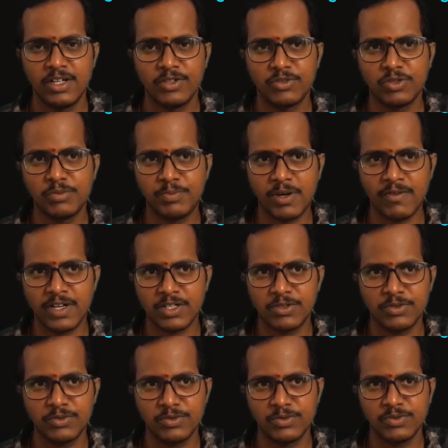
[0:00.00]
2 power
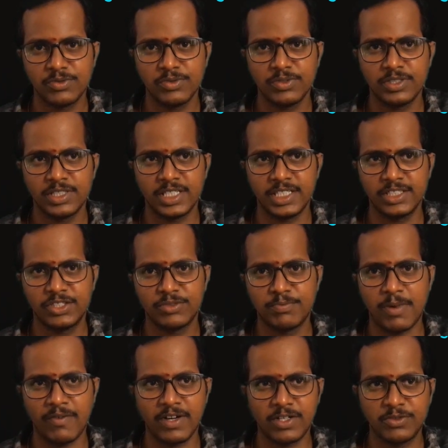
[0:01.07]
2, that is
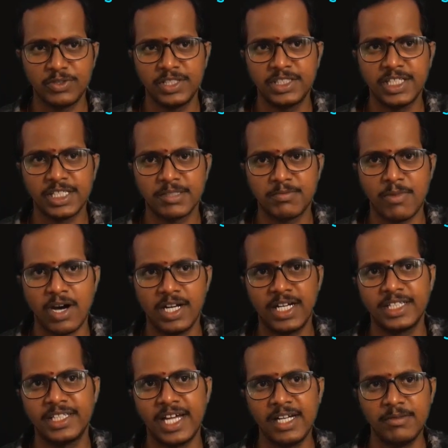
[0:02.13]
power 2 is the
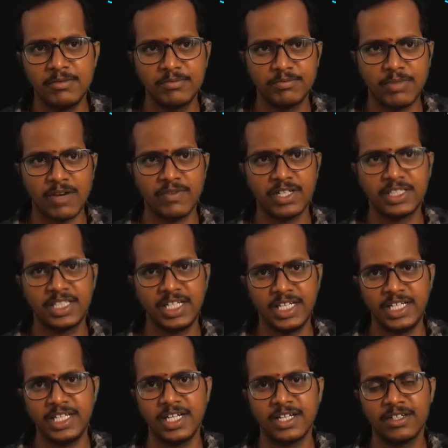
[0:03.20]
smaller than power 3
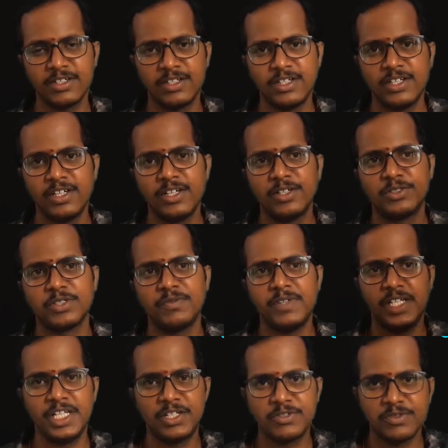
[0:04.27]
here. So we
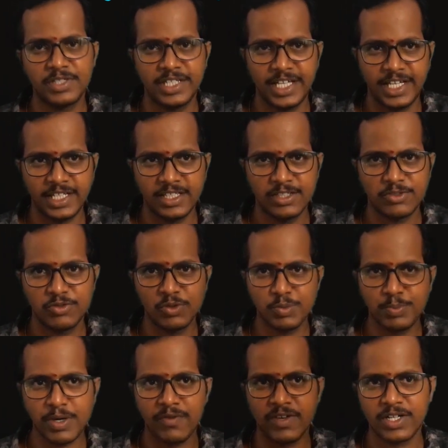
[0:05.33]
need to take 2
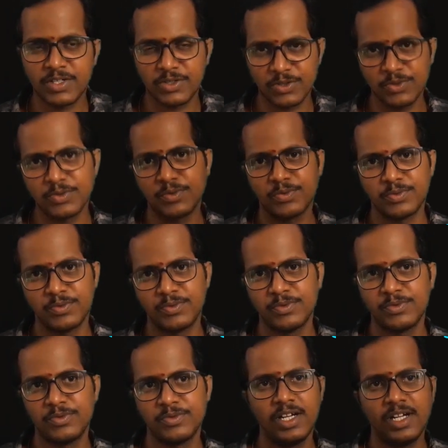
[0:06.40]
power 2.
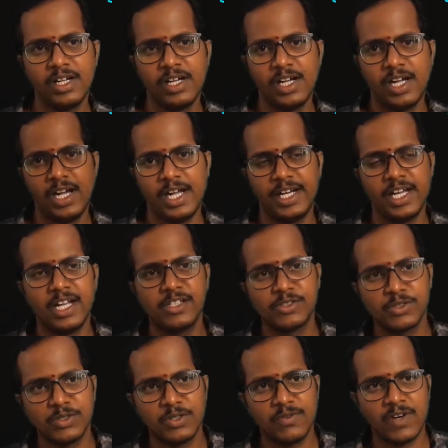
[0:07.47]
And
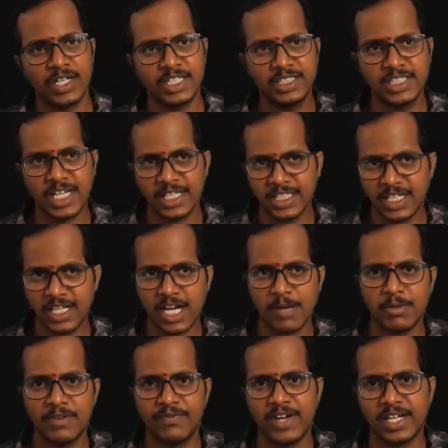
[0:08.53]
also, what is the other
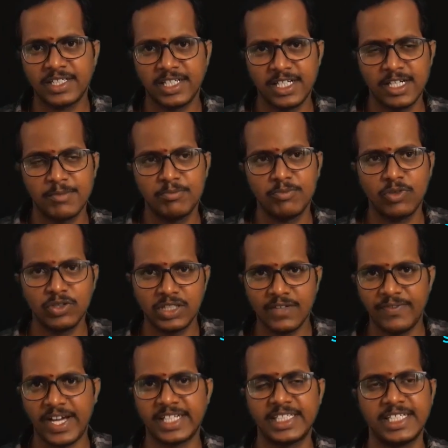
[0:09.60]
common factor in both the
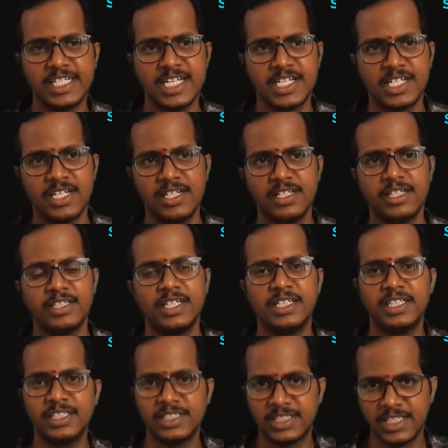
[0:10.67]
factorization? That
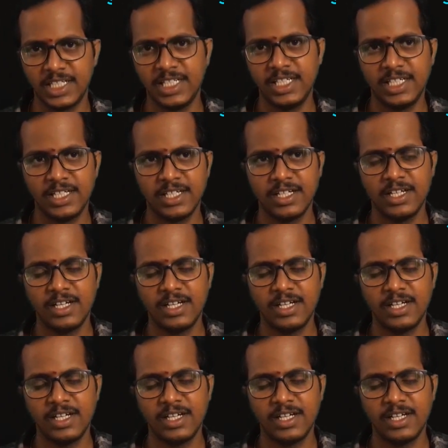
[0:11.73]
is 3.